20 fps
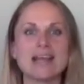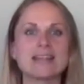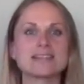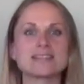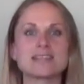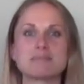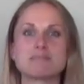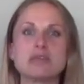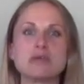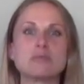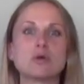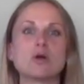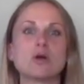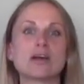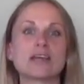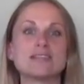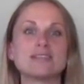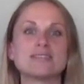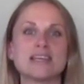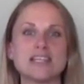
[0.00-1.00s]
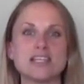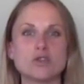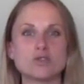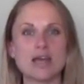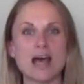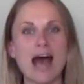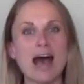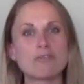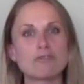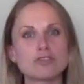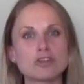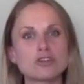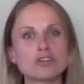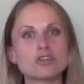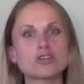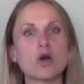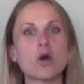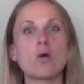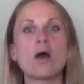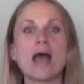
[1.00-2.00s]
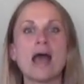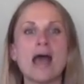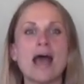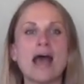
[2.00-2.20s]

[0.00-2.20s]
and some people it continues after. So,